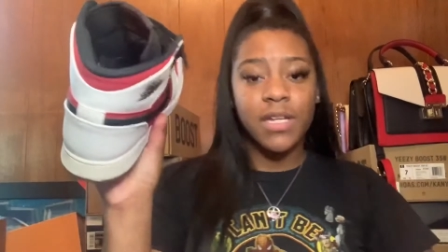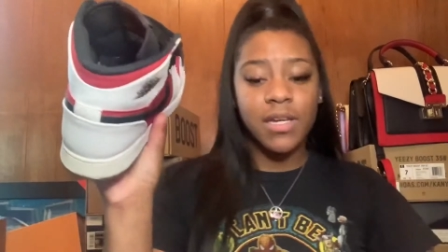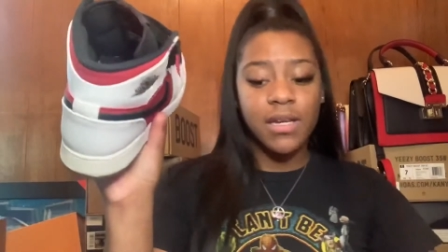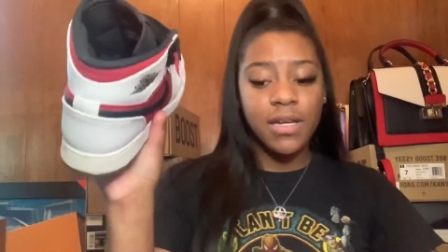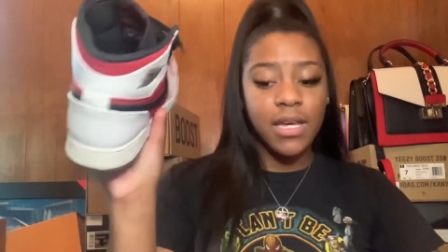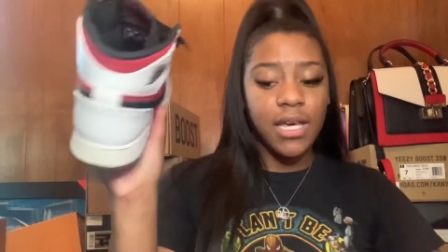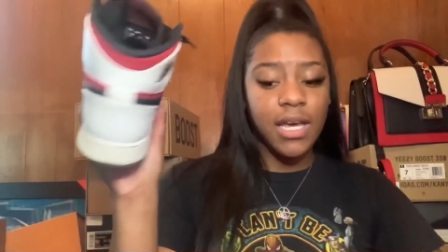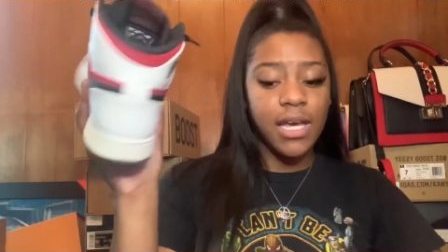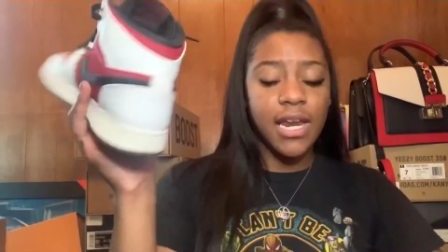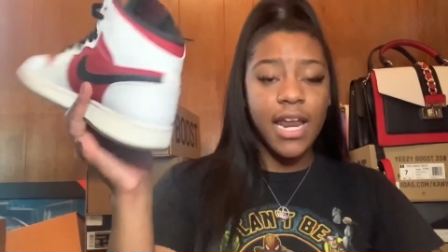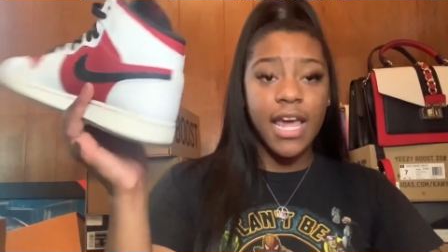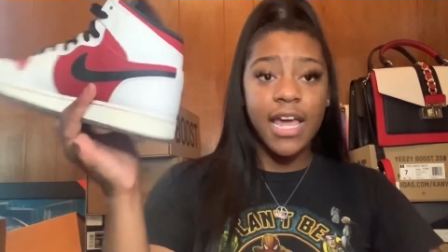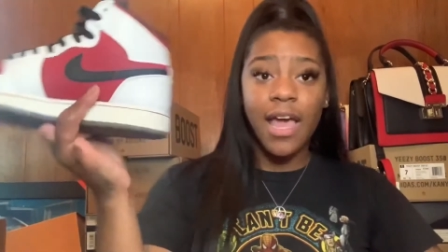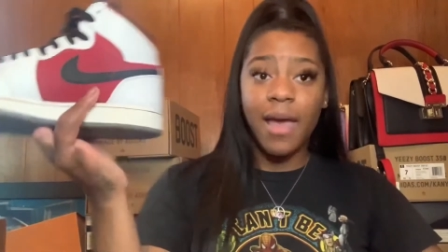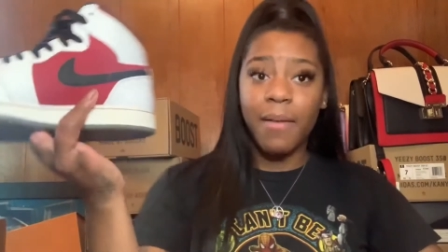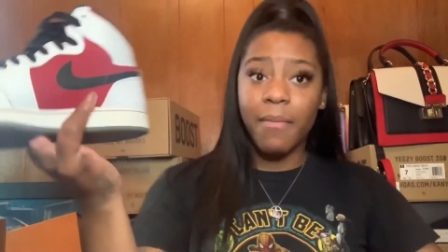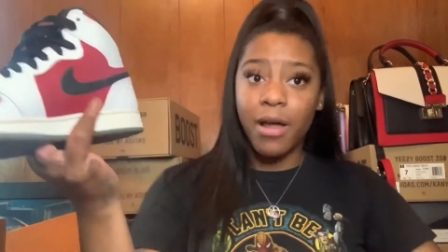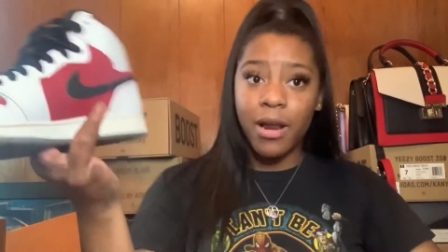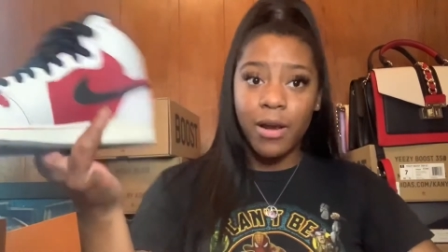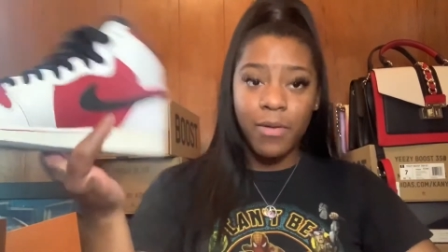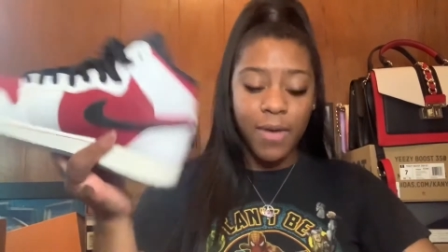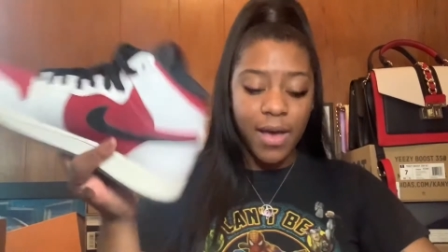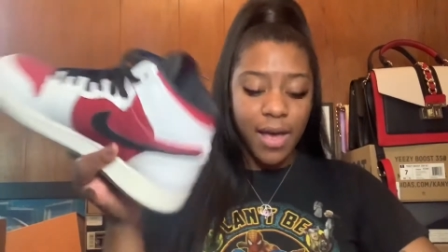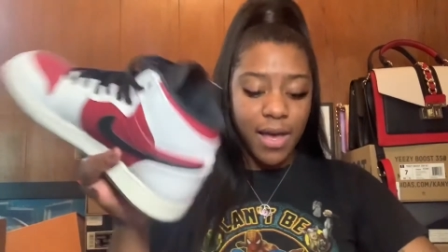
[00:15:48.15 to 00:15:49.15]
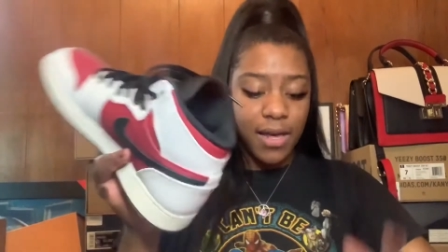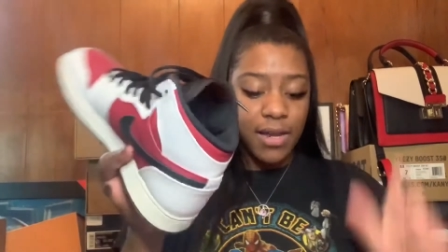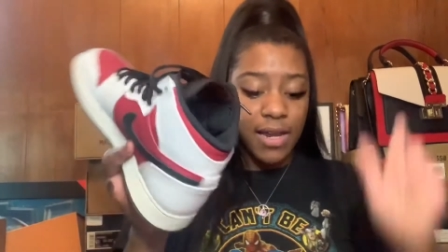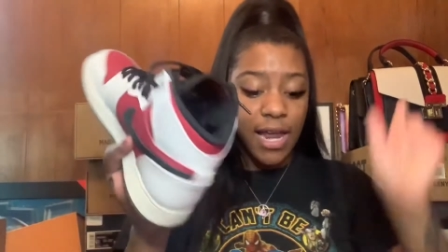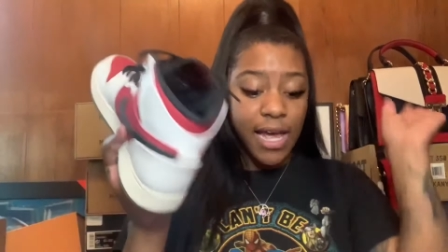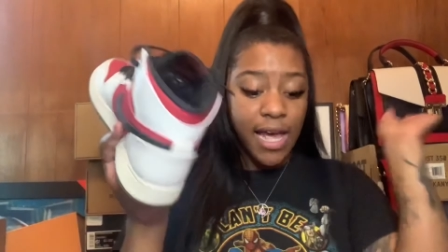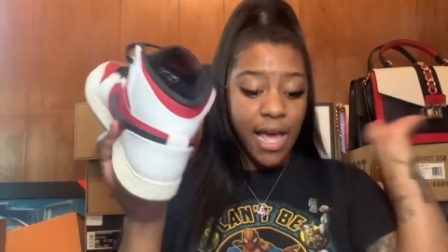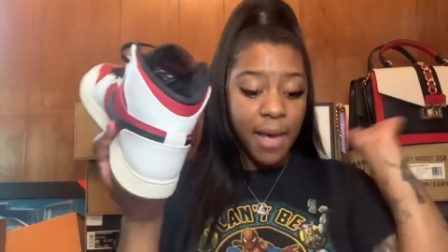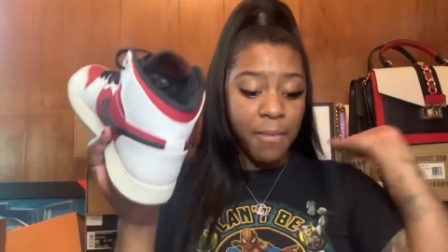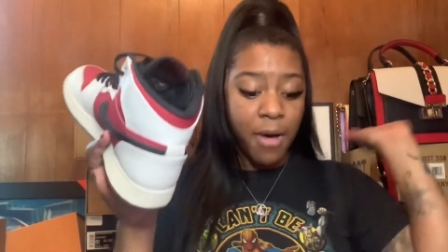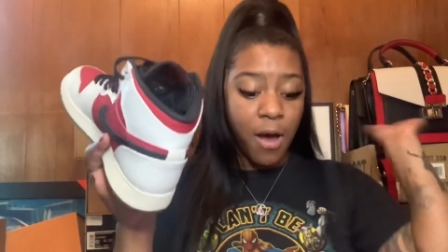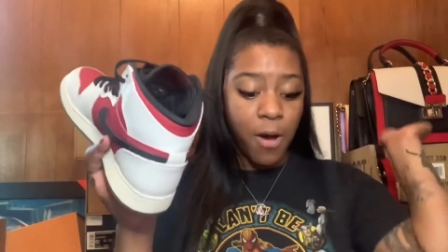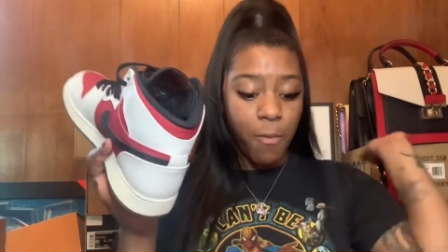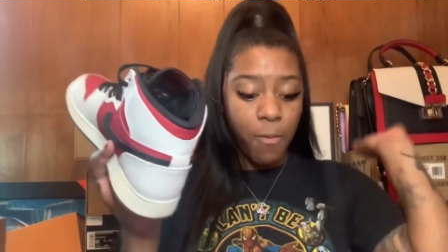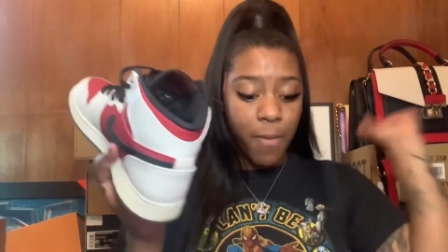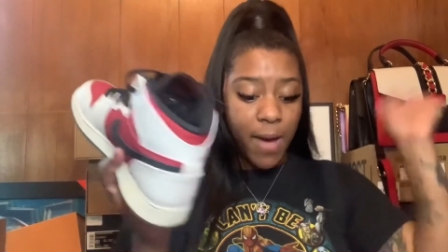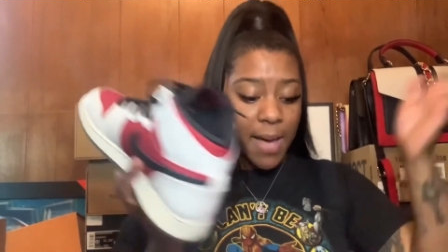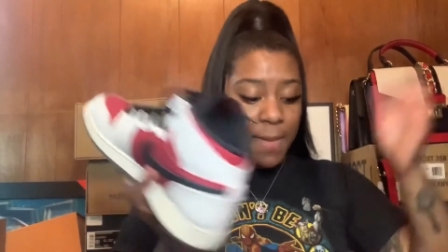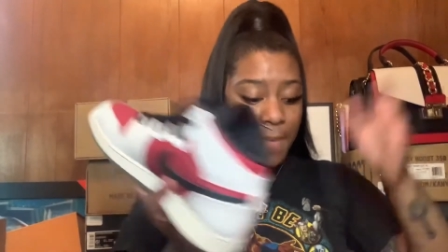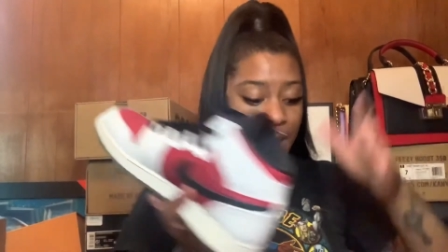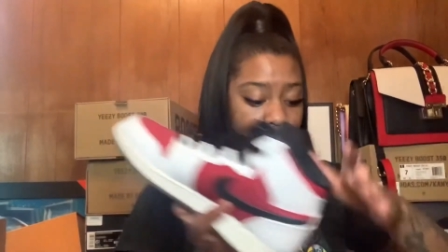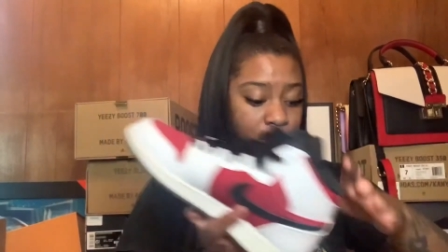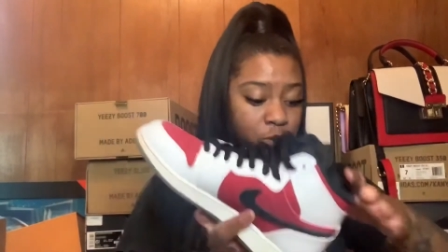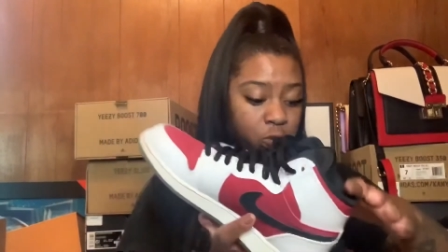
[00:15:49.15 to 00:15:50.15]
Again, they came all the way. They came out
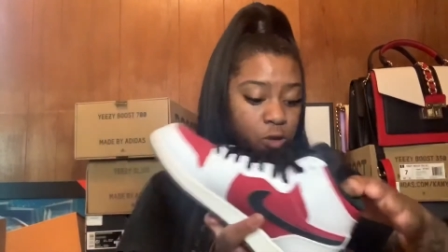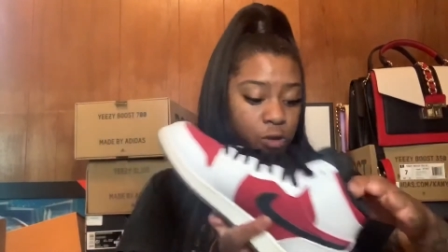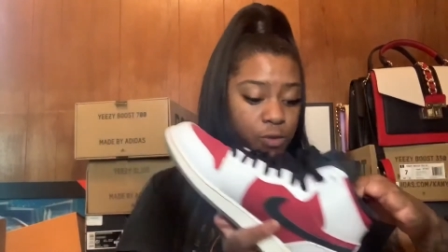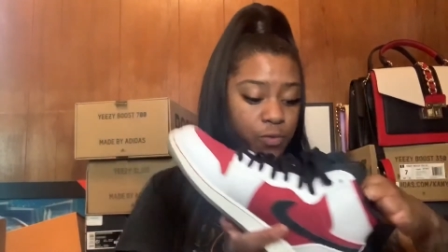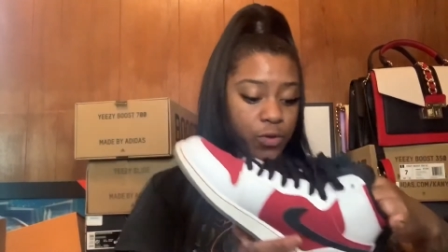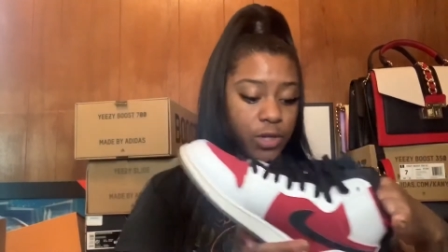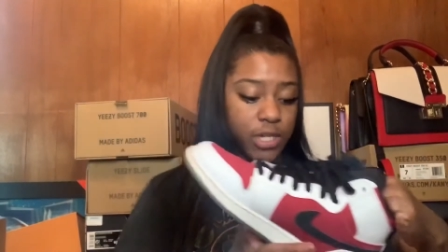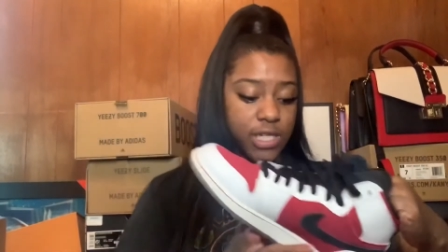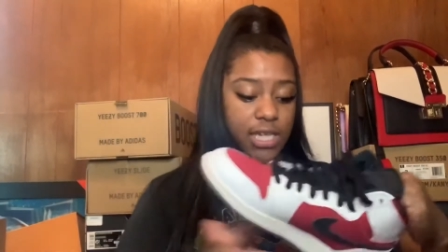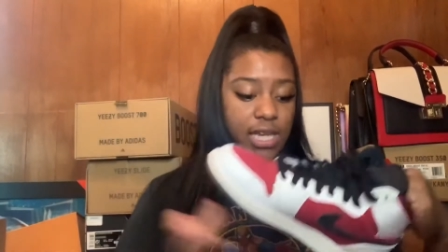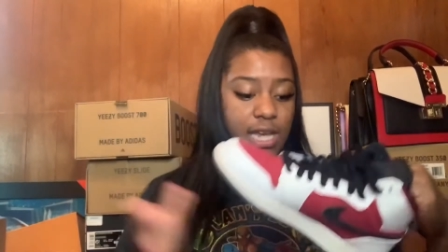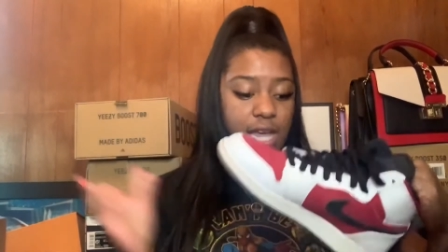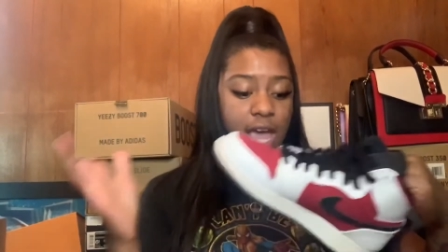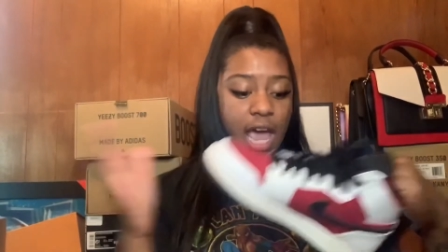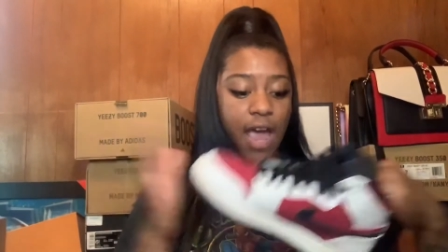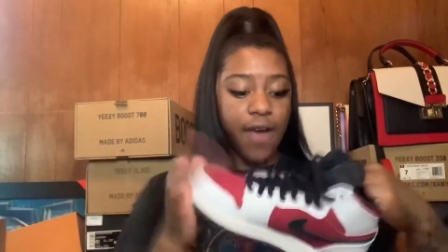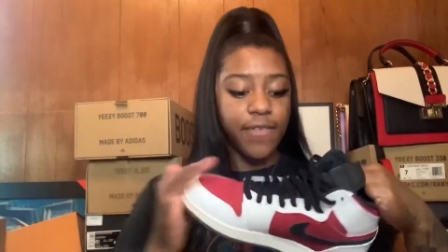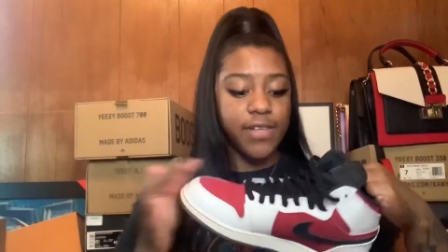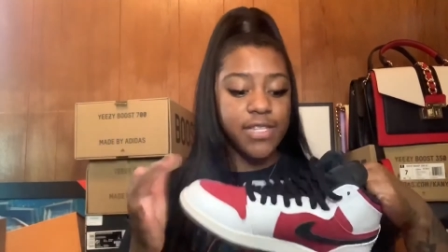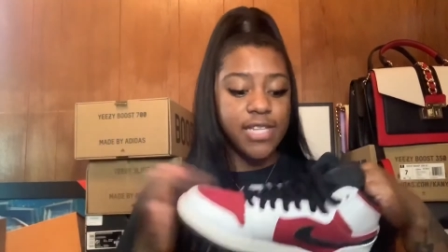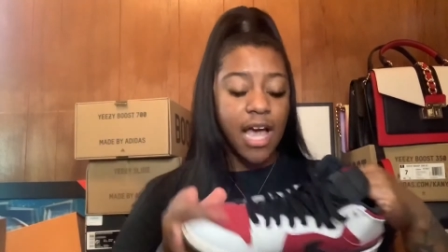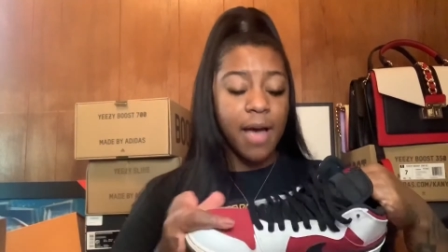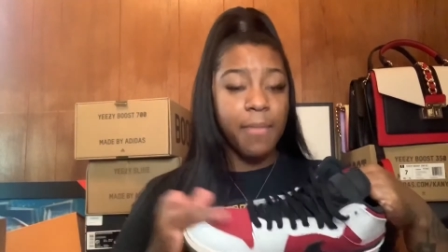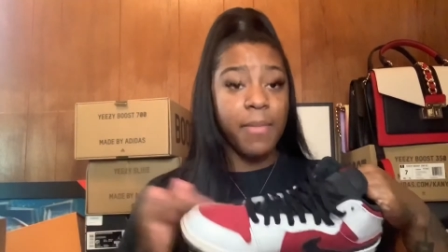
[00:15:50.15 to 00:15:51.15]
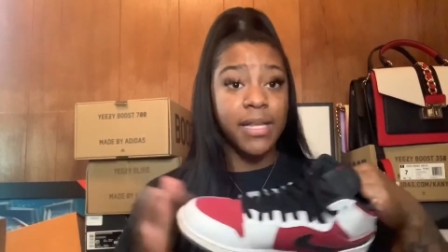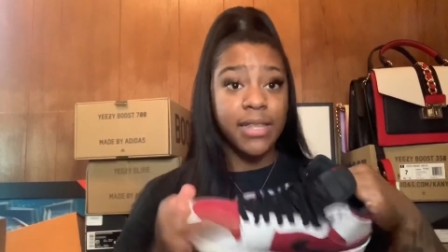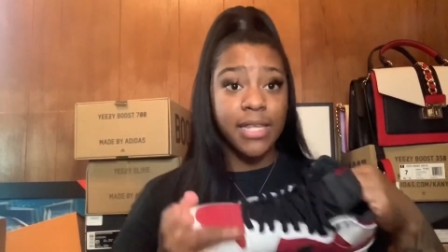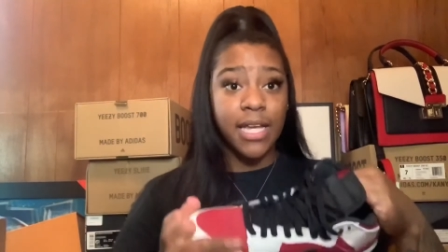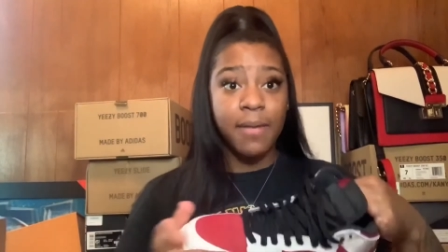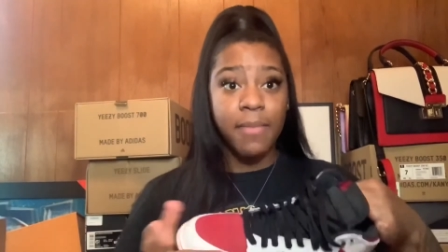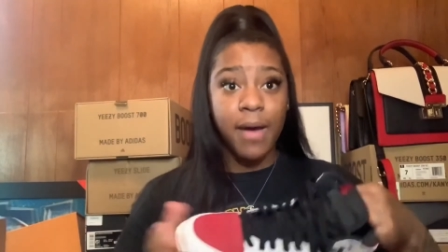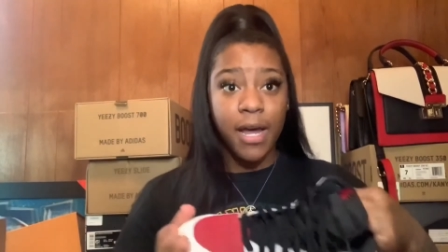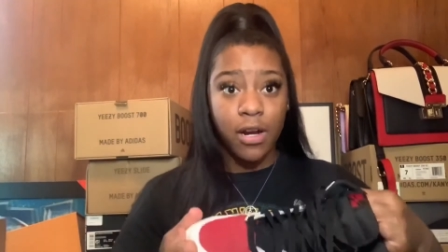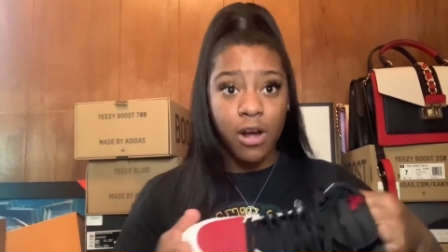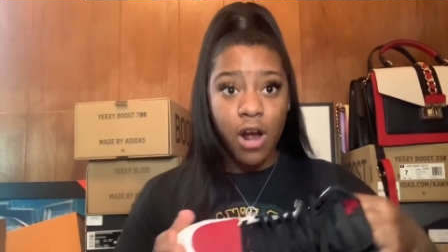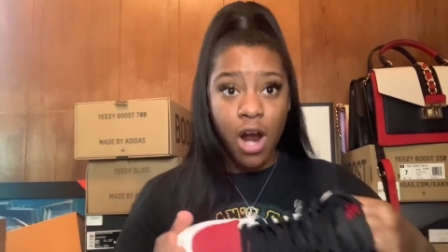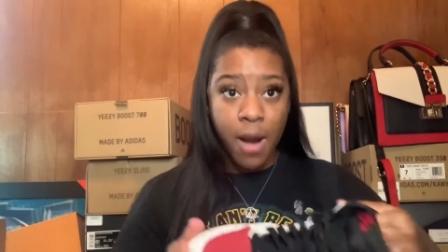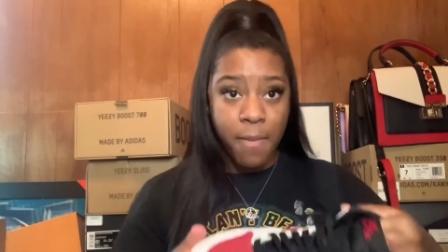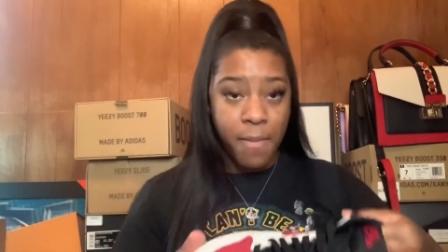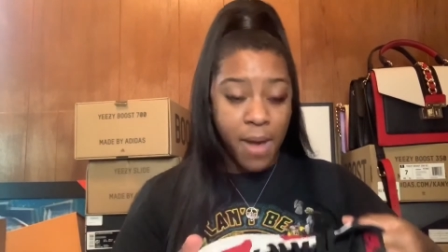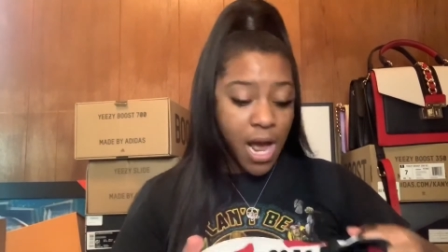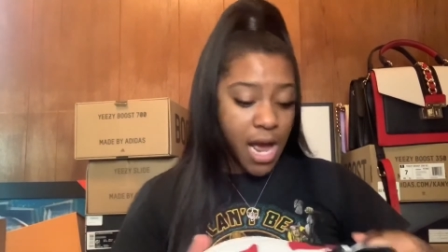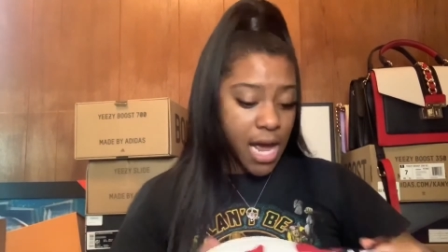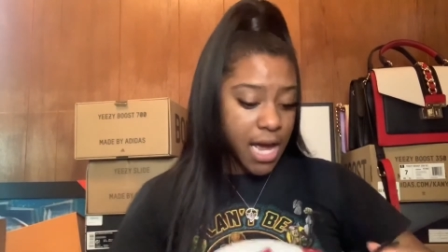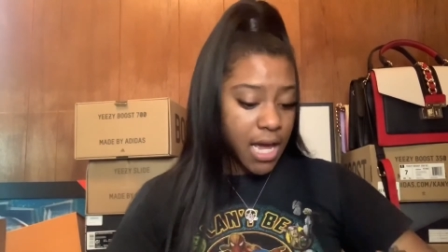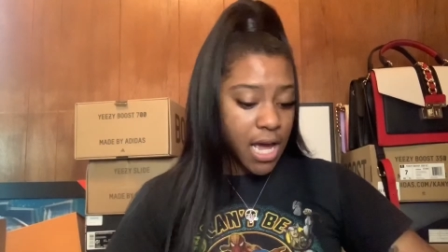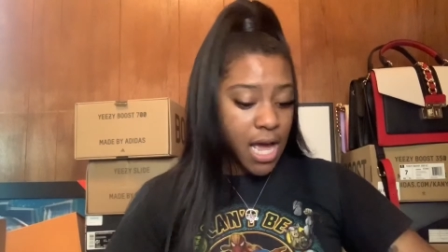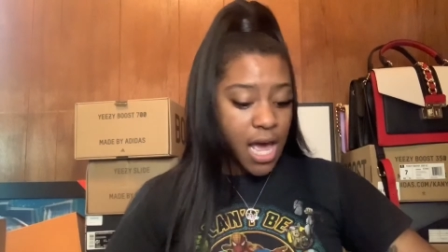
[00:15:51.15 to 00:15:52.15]
way back in 2014. Every time I think about
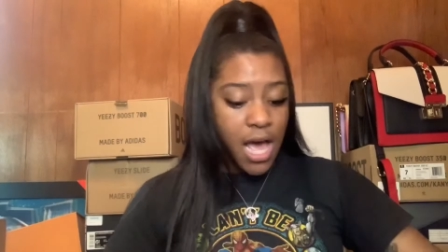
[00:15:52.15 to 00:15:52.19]
Carmine,